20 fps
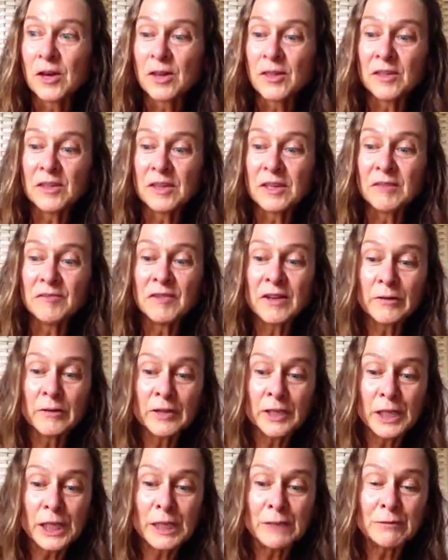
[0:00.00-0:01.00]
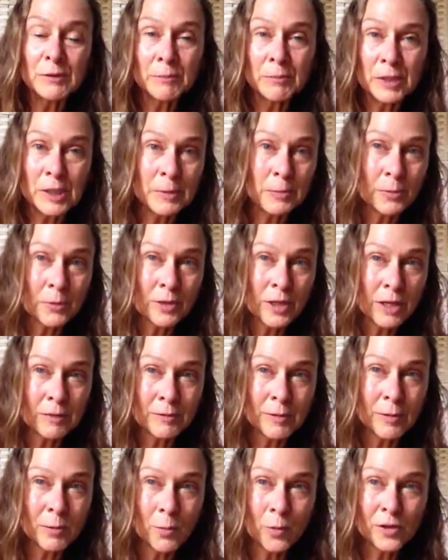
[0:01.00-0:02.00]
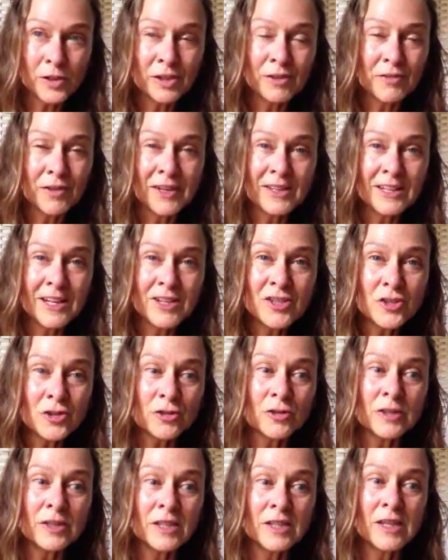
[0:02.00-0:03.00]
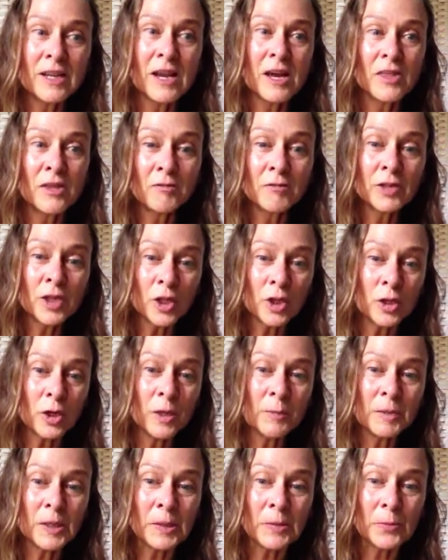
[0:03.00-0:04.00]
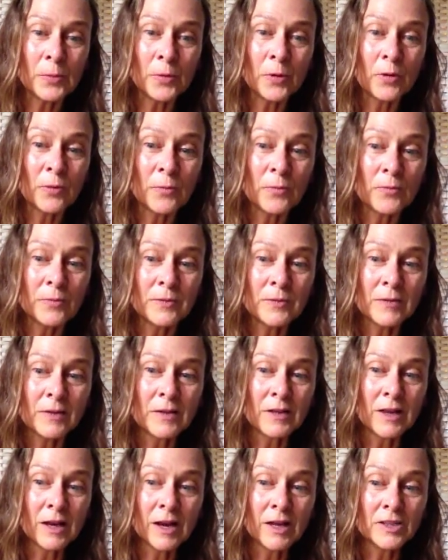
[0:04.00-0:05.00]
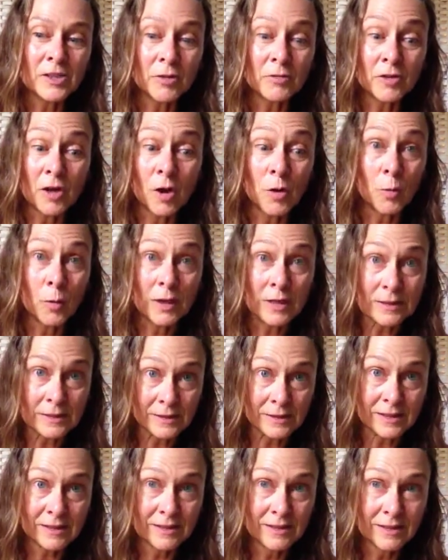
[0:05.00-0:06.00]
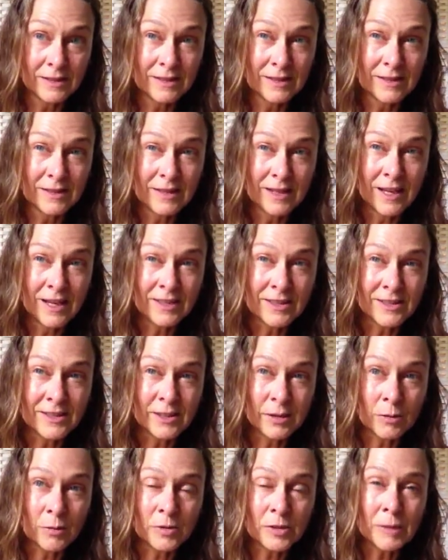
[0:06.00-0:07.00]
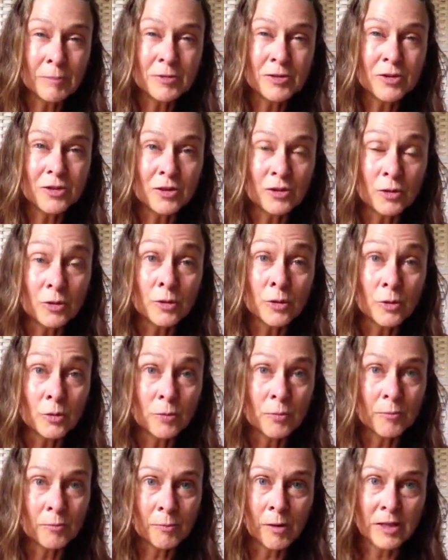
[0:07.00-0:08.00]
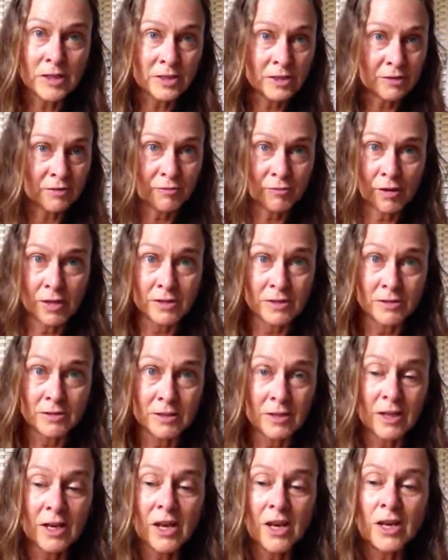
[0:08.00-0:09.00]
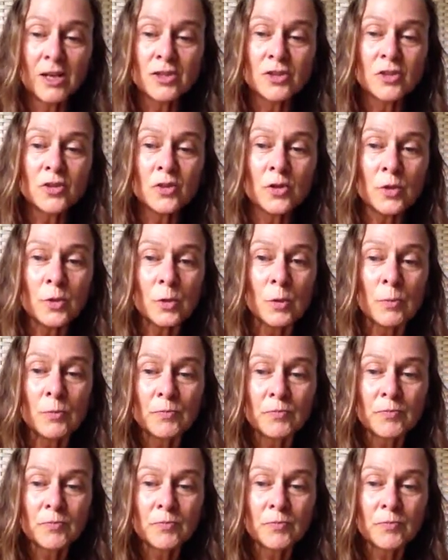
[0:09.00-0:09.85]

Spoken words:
the very evil people get rewarded financially and the really good people don't always. And so it's up to you, my dear friend, to